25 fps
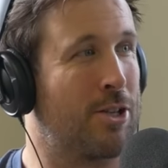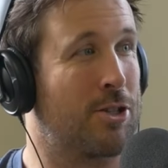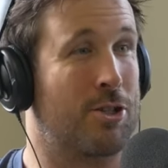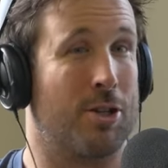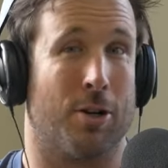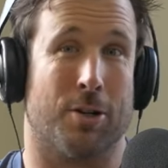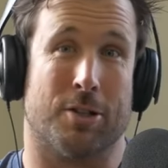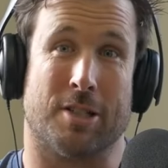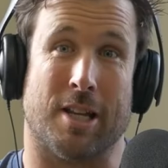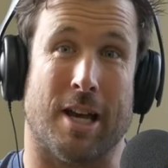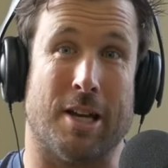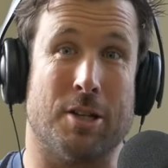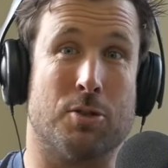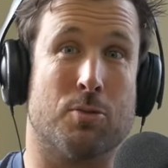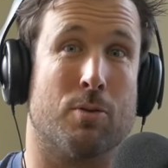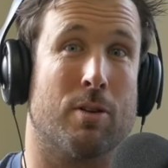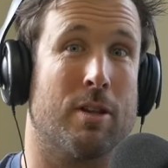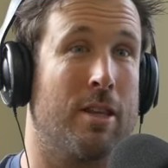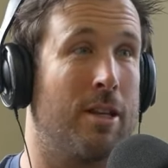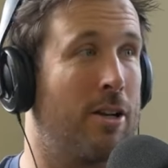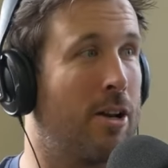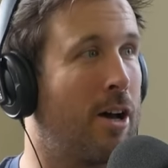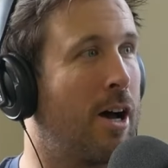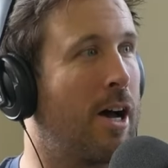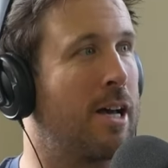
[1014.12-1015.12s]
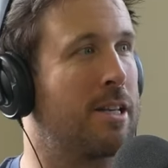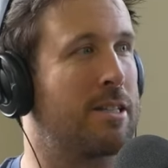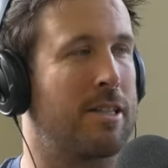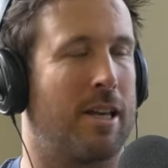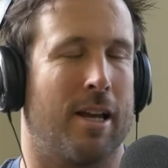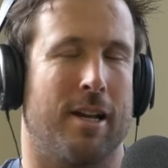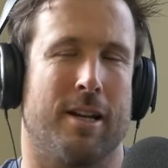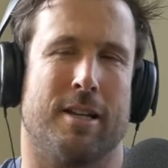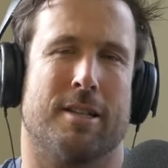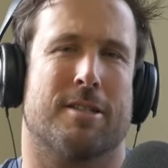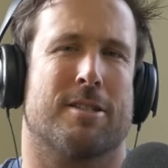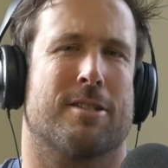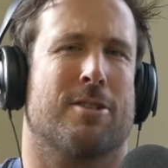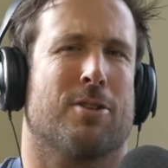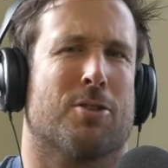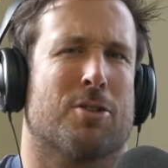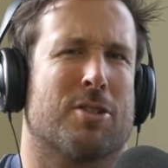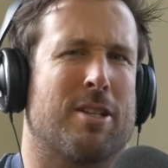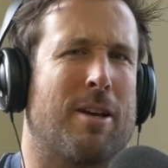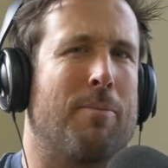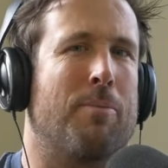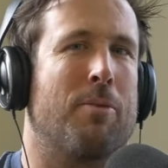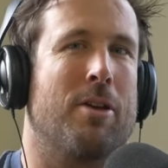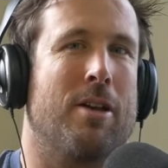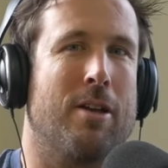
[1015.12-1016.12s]
So it tastes really nice and there's still
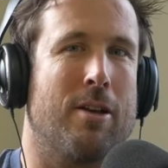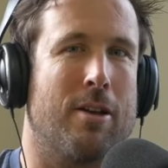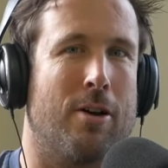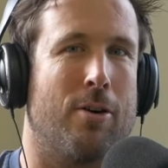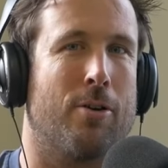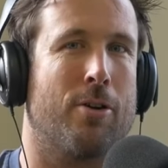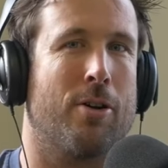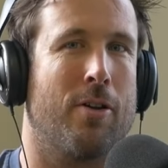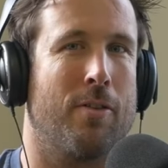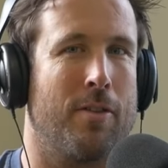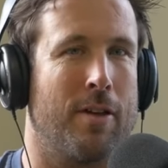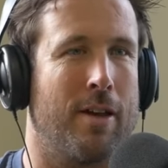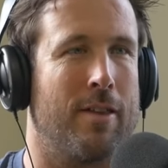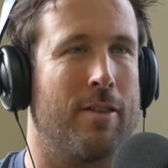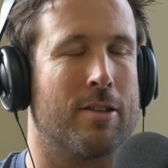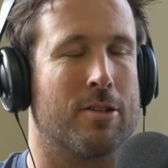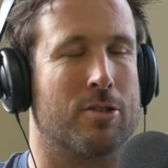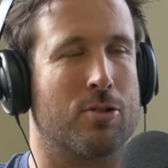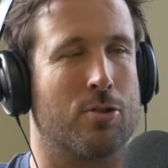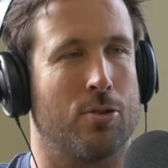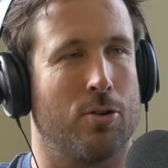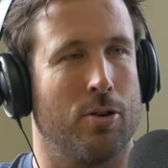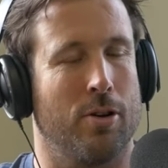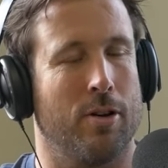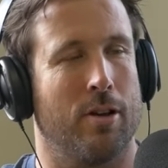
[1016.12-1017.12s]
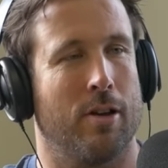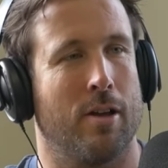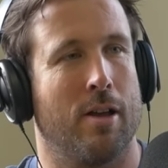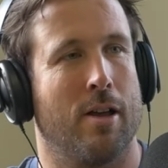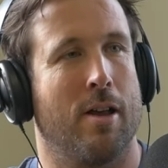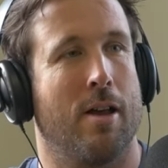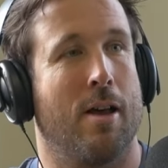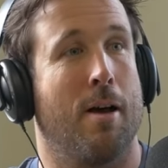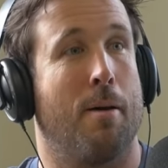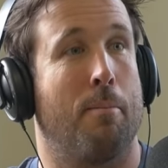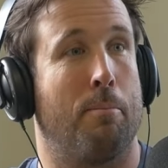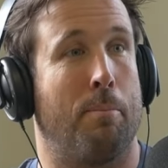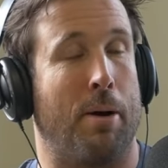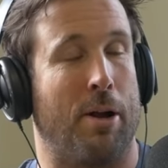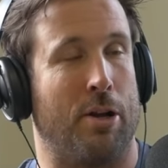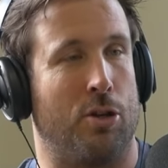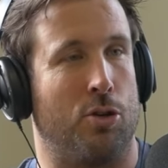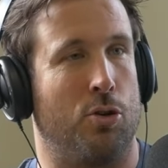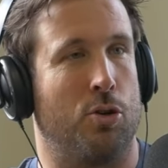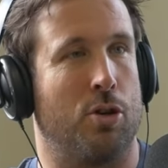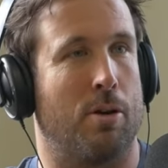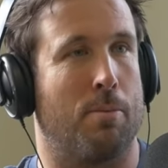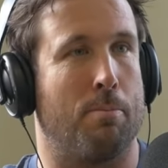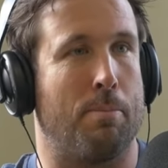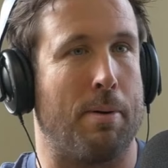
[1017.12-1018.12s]
something going on there that's good. But
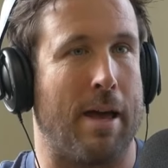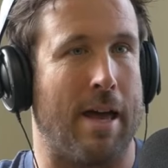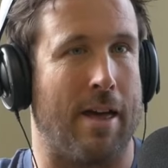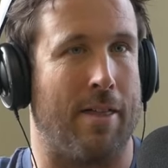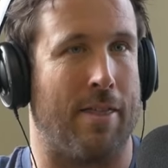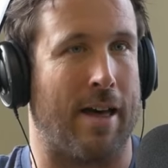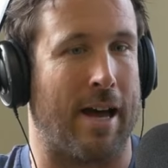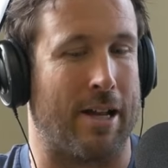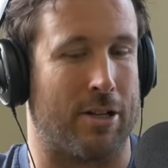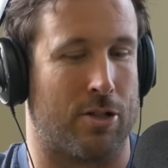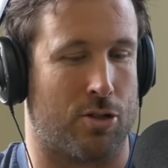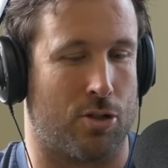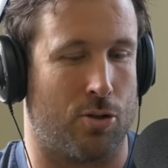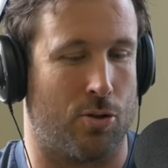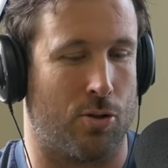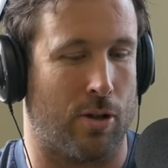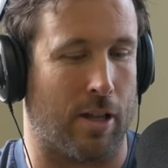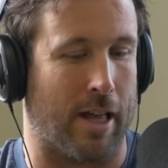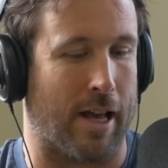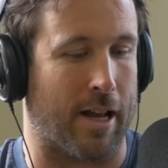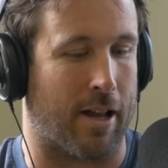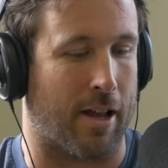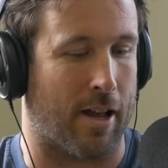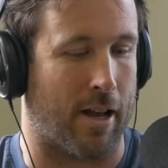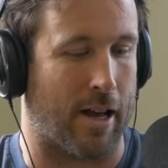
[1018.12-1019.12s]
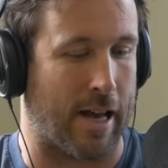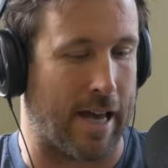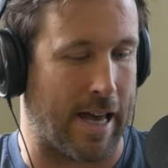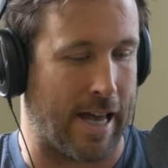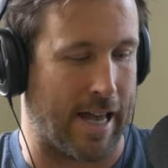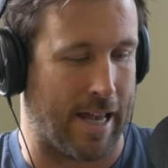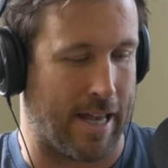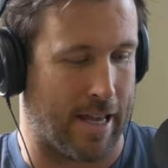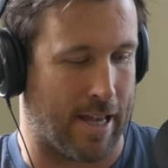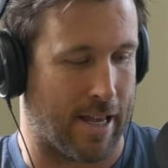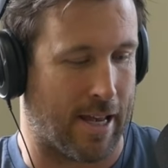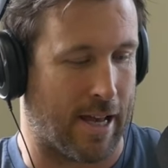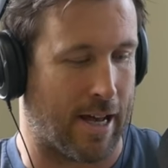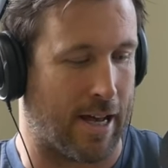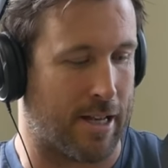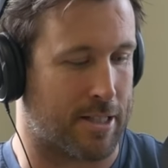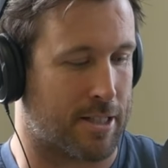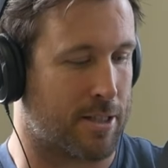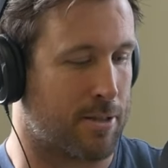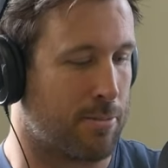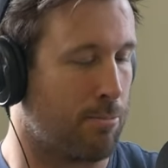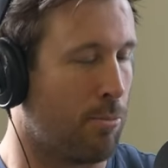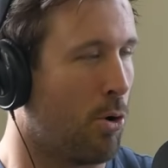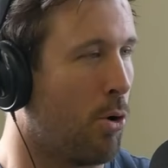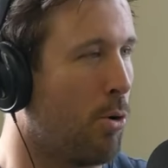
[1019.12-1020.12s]
you compare that to like a
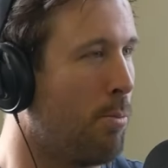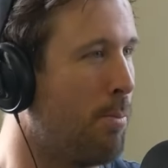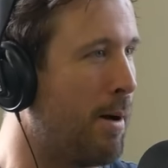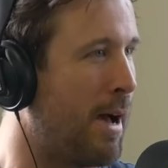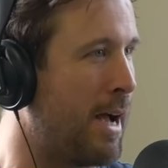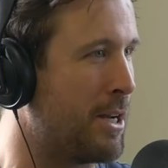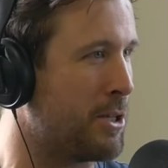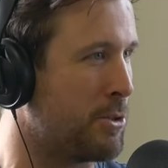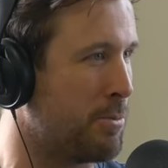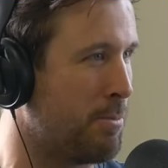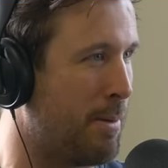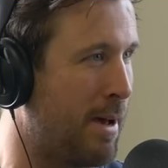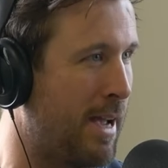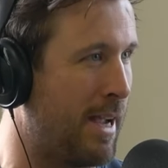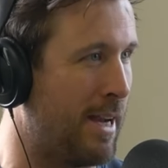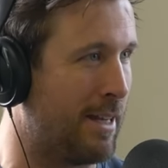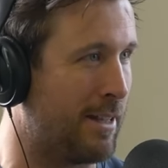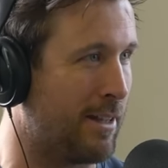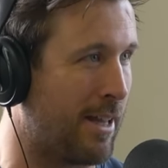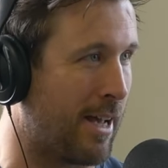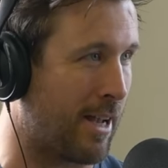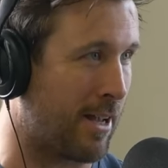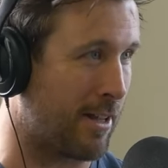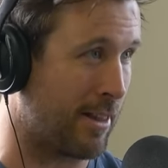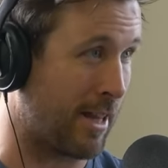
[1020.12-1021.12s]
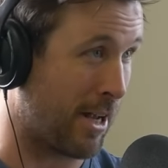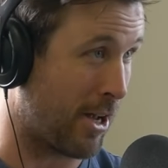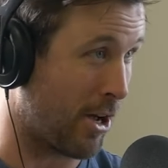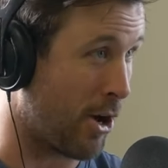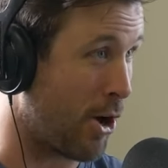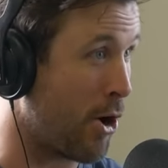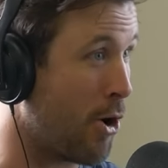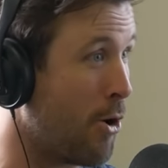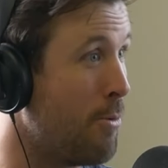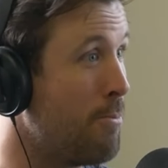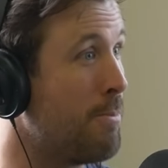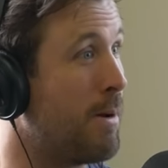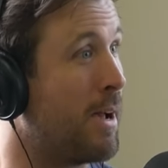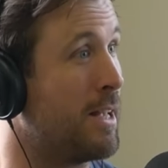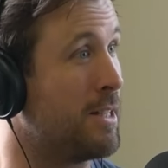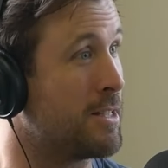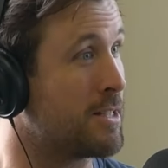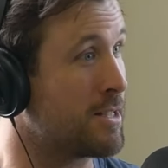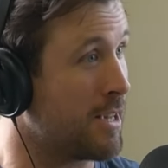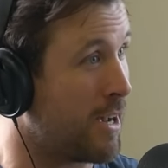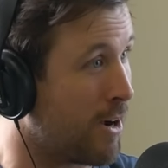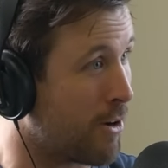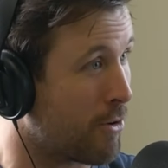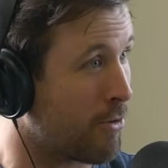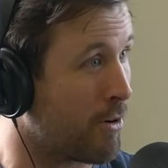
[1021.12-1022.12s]
small batch made, like a homemade
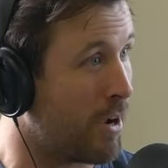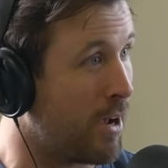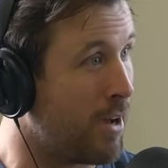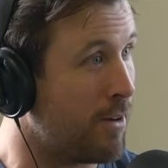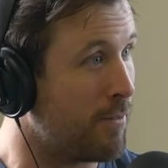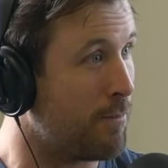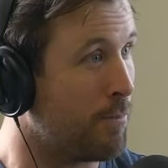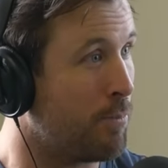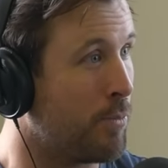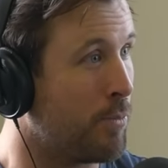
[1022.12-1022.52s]
sauerkraut.